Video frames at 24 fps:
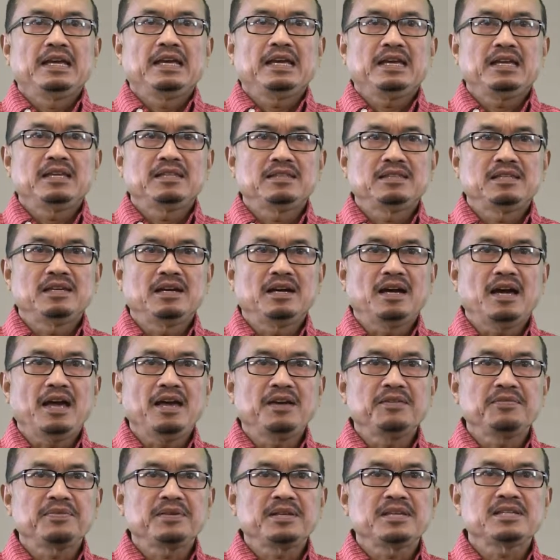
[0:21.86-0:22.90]
in the
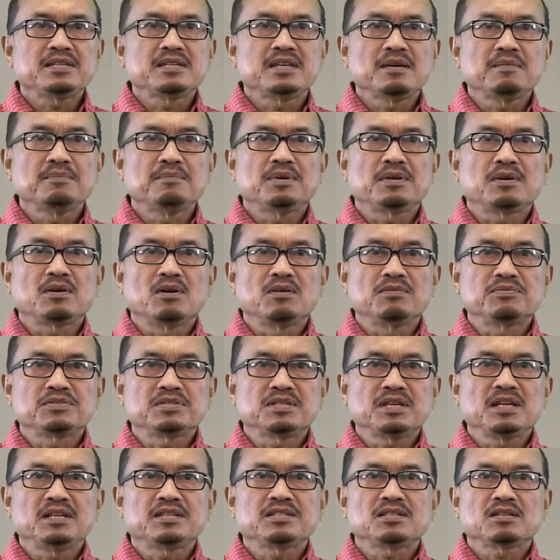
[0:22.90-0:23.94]
average number of
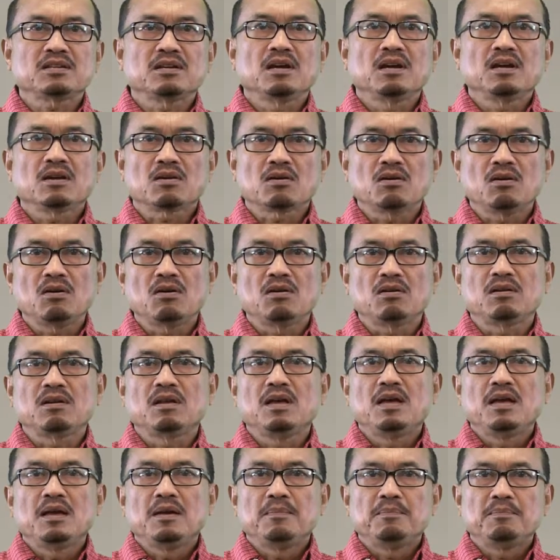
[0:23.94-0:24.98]
sales calls
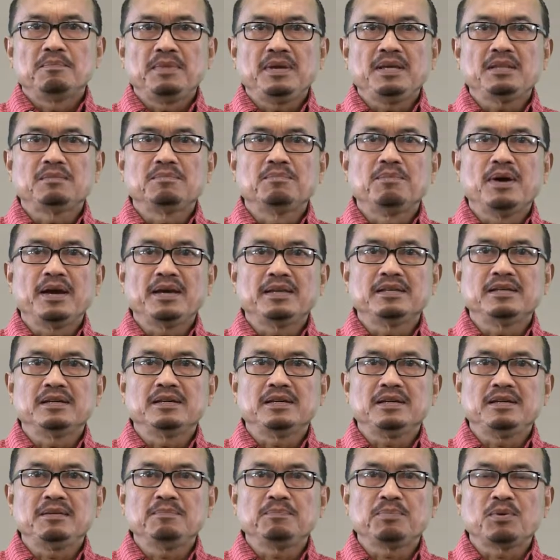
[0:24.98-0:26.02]
made by
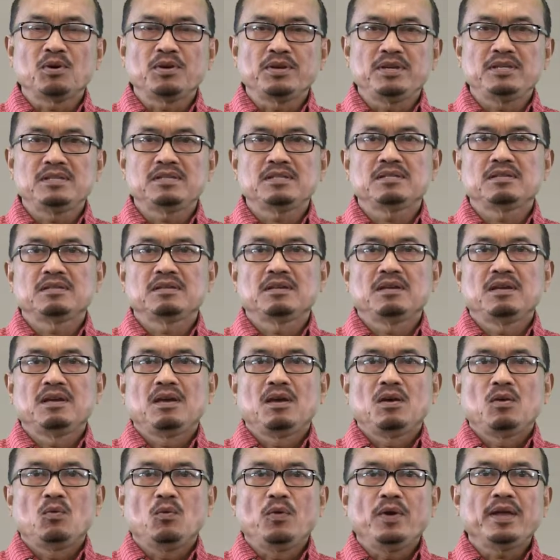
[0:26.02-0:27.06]
the employees,
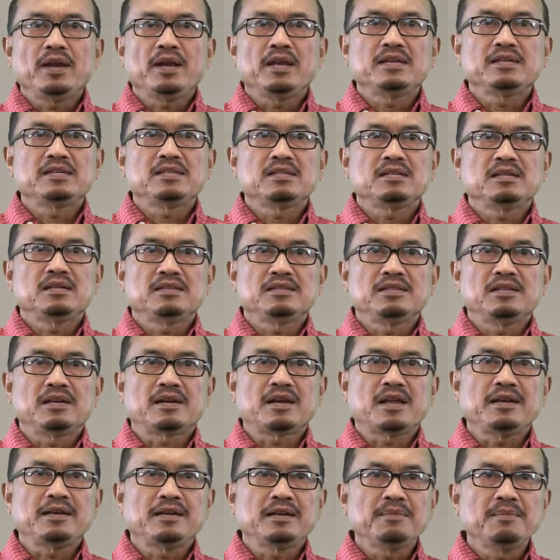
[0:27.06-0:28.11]
whereas the
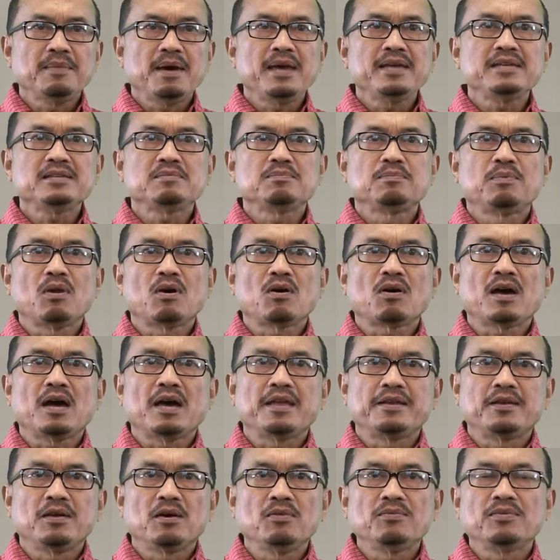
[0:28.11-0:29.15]
randomized block
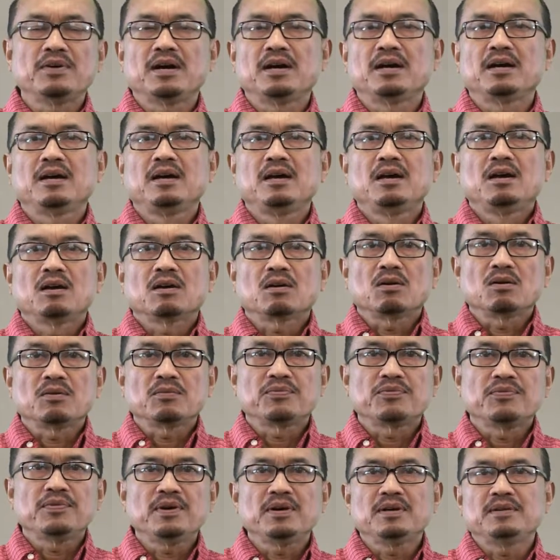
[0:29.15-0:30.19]
ANOVA
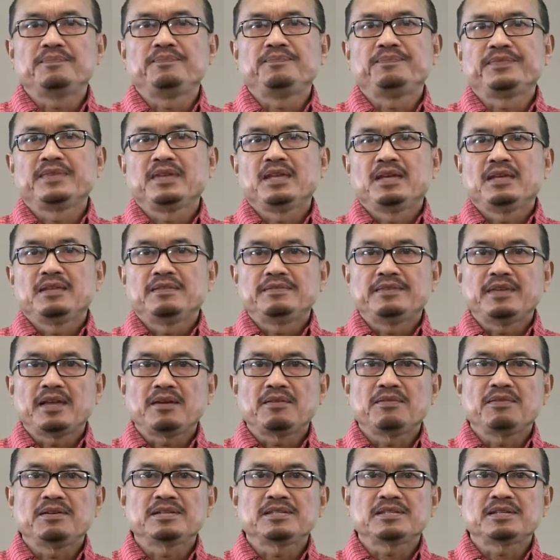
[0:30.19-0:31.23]
confirmed
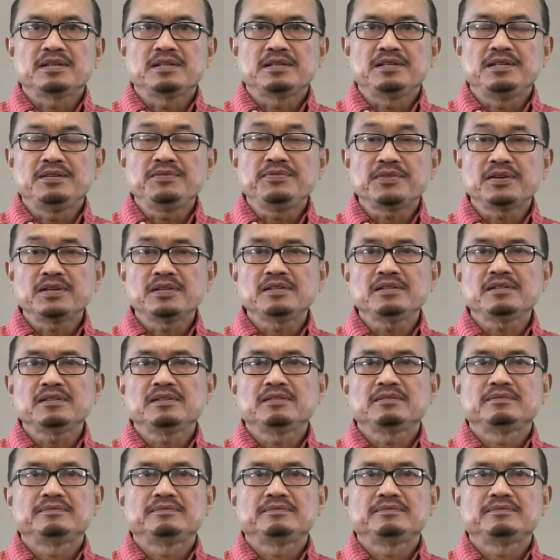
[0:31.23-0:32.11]
there was a difference?